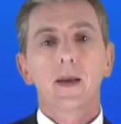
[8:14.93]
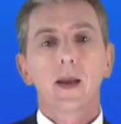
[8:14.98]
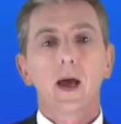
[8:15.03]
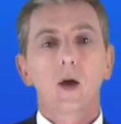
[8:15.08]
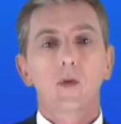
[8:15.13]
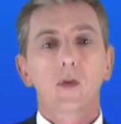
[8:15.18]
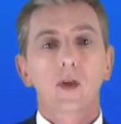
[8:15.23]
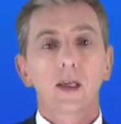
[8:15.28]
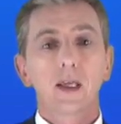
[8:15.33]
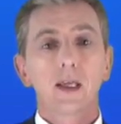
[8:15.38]
and
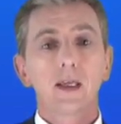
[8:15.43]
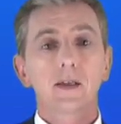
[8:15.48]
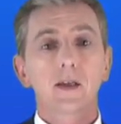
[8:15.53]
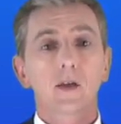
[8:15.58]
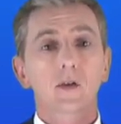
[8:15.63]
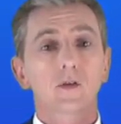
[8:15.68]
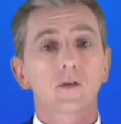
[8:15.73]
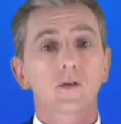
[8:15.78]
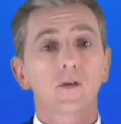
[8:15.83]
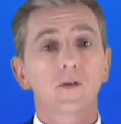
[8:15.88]
now the
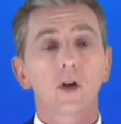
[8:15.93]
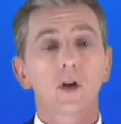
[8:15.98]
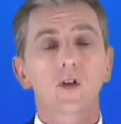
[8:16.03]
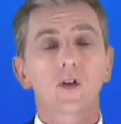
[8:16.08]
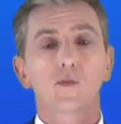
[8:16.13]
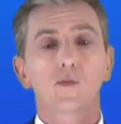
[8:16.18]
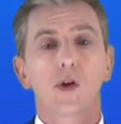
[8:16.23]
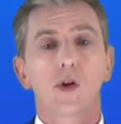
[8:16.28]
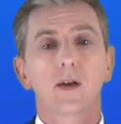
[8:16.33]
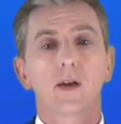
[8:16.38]
heat has
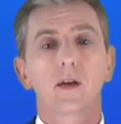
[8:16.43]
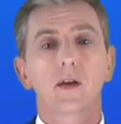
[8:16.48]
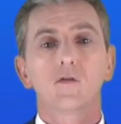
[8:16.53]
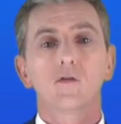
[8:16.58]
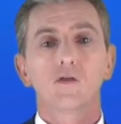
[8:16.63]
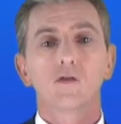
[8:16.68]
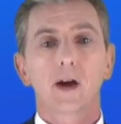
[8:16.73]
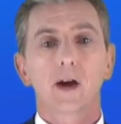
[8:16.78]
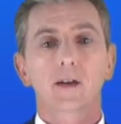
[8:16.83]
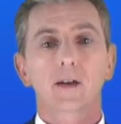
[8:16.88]
fully spread
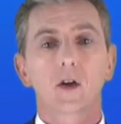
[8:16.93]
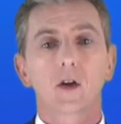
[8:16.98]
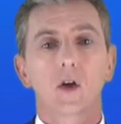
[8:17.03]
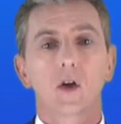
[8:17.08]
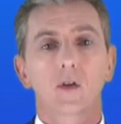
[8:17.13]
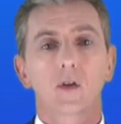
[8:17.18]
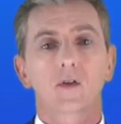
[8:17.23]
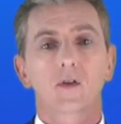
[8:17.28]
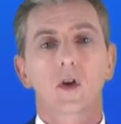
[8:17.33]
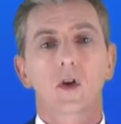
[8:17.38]
right
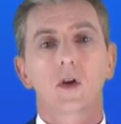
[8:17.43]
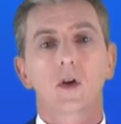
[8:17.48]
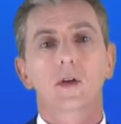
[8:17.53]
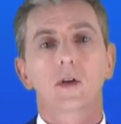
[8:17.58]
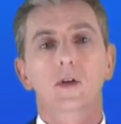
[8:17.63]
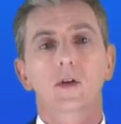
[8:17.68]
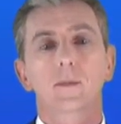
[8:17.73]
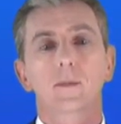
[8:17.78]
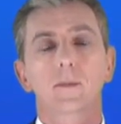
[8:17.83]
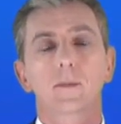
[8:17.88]
along the
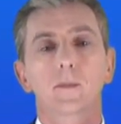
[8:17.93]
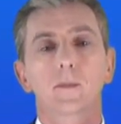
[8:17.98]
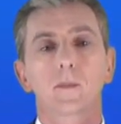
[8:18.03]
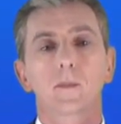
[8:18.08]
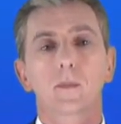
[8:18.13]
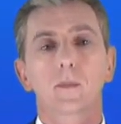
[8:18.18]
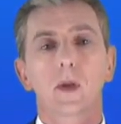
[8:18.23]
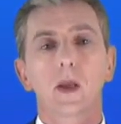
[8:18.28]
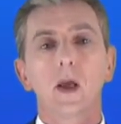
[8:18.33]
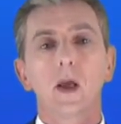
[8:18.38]
solid.
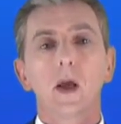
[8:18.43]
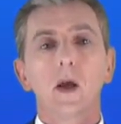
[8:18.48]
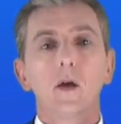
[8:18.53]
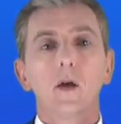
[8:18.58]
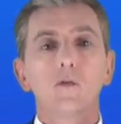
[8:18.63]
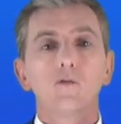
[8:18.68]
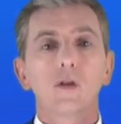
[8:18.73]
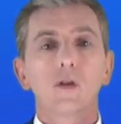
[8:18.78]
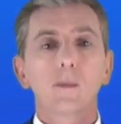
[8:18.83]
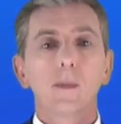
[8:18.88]

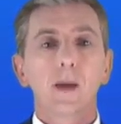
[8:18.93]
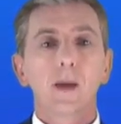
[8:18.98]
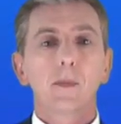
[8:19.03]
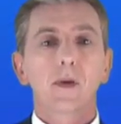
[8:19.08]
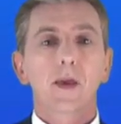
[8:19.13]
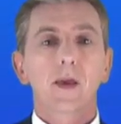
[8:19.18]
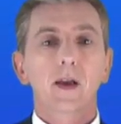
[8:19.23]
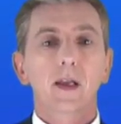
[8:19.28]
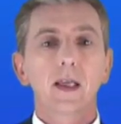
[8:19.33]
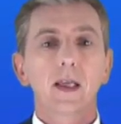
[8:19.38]

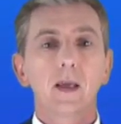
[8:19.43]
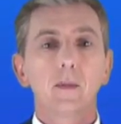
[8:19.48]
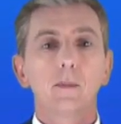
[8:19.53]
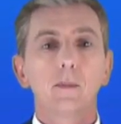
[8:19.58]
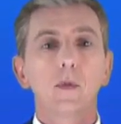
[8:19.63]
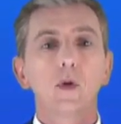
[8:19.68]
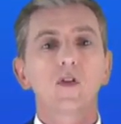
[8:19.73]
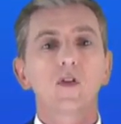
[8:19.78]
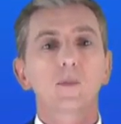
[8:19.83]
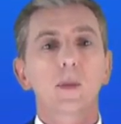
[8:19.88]
Remember that
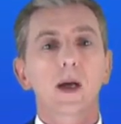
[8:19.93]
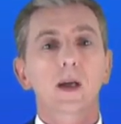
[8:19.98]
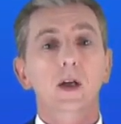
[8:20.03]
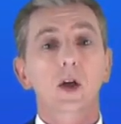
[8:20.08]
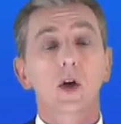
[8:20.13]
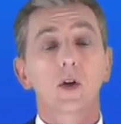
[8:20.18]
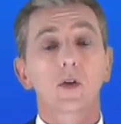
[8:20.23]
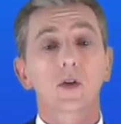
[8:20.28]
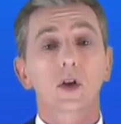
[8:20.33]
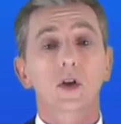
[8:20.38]
heat moves
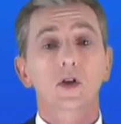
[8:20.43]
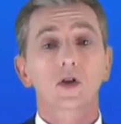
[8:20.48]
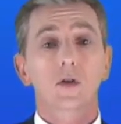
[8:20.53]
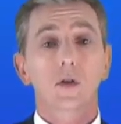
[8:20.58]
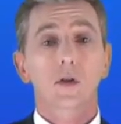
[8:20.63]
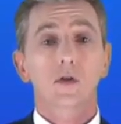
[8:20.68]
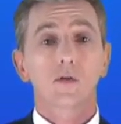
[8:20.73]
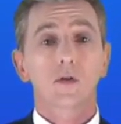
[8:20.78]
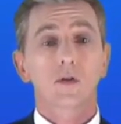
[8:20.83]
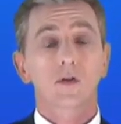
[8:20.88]
by
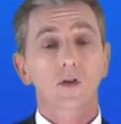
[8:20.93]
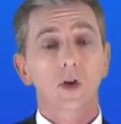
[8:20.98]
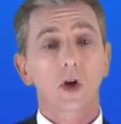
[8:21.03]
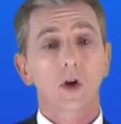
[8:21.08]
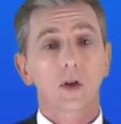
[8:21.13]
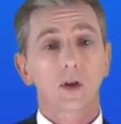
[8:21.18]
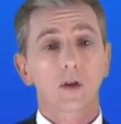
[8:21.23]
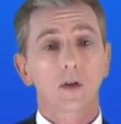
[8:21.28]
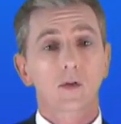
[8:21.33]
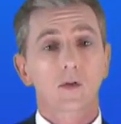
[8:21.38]
conduction through
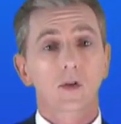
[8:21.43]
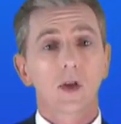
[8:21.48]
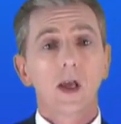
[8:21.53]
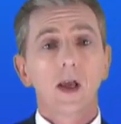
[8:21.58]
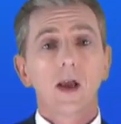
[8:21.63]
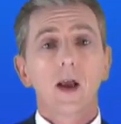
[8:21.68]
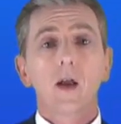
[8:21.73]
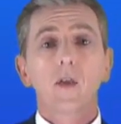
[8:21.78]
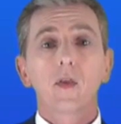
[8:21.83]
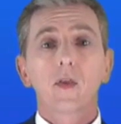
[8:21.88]
solids,
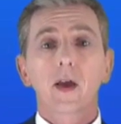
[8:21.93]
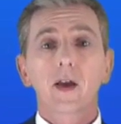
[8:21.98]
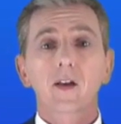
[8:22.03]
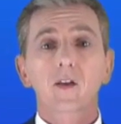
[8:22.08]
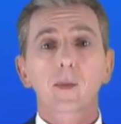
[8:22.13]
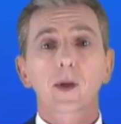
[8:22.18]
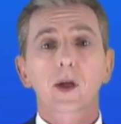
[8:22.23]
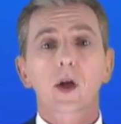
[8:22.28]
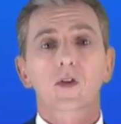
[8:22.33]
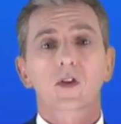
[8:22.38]
and
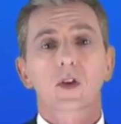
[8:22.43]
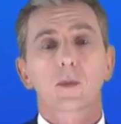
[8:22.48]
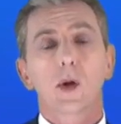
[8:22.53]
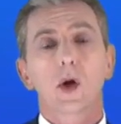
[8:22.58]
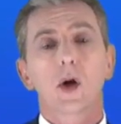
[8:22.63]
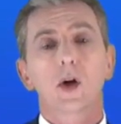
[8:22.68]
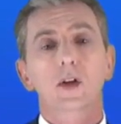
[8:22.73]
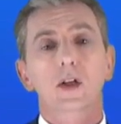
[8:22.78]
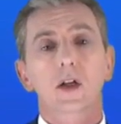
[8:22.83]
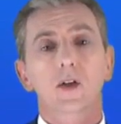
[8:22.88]
that's because the
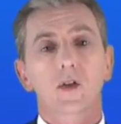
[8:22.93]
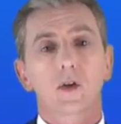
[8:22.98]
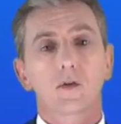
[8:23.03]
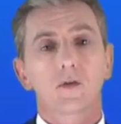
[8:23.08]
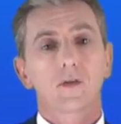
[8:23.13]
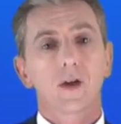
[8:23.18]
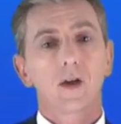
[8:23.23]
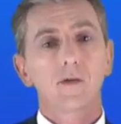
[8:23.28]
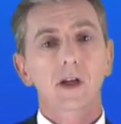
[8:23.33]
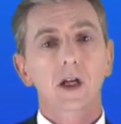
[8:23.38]
particles
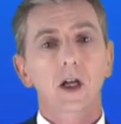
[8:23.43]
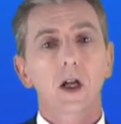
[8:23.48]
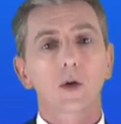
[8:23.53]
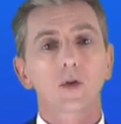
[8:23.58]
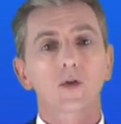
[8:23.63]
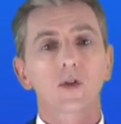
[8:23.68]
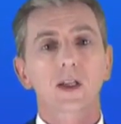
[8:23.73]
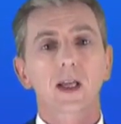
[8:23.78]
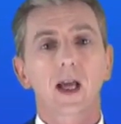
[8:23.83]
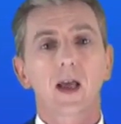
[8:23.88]
are very
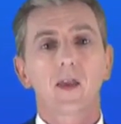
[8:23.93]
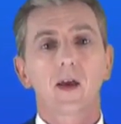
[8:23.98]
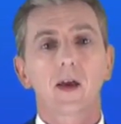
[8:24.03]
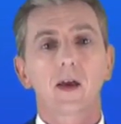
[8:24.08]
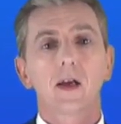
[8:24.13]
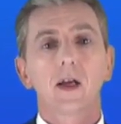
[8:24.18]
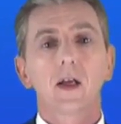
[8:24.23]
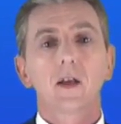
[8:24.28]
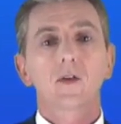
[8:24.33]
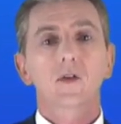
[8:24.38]
close
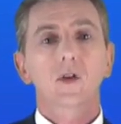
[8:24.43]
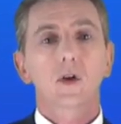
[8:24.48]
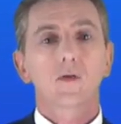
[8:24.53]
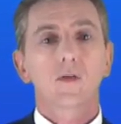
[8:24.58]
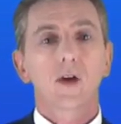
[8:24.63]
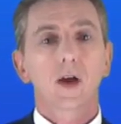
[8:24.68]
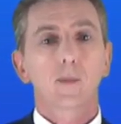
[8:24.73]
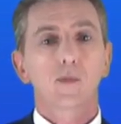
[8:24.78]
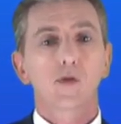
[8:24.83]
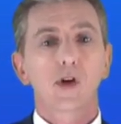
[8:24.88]
together,
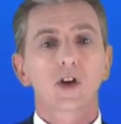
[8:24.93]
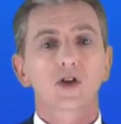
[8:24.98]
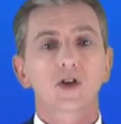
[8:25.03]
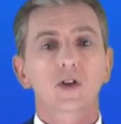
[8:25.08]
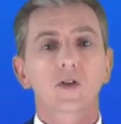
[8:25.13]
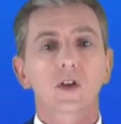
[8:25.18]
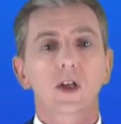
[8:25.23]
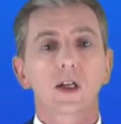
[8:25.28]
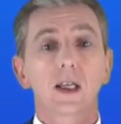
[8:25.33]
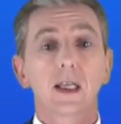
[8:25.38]
so
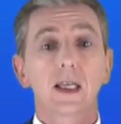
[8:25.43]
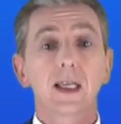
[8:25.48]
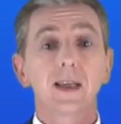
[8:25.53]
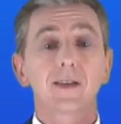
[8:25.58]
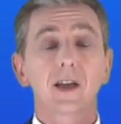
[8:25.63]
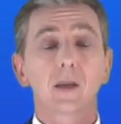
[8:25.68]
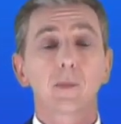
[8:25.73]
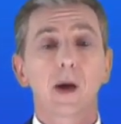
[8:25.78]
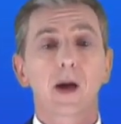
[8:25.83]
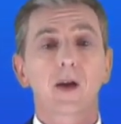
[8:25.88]
vibrations can
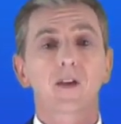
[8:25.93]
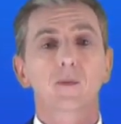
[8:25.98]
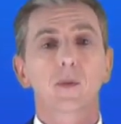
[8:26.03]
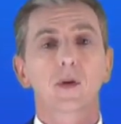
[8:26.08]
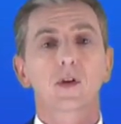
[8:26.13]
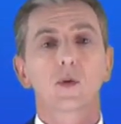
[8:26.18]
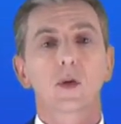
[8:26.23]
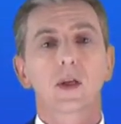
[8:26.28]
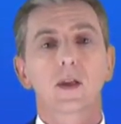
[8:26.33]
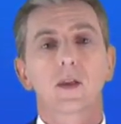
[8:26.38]
easily pass
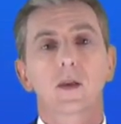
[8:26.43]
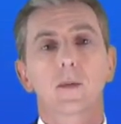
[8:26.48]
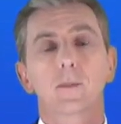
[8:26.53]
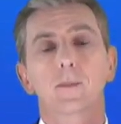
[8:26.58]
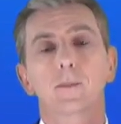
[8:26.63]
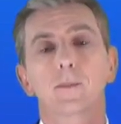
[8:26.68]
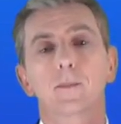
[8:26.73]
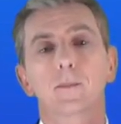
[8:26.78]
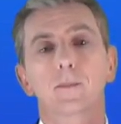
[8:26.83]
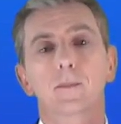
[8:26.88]
between
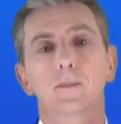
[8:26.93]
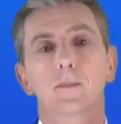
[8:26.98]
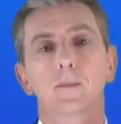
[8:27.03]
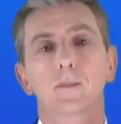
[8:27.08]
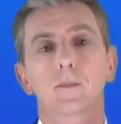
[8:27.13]
them.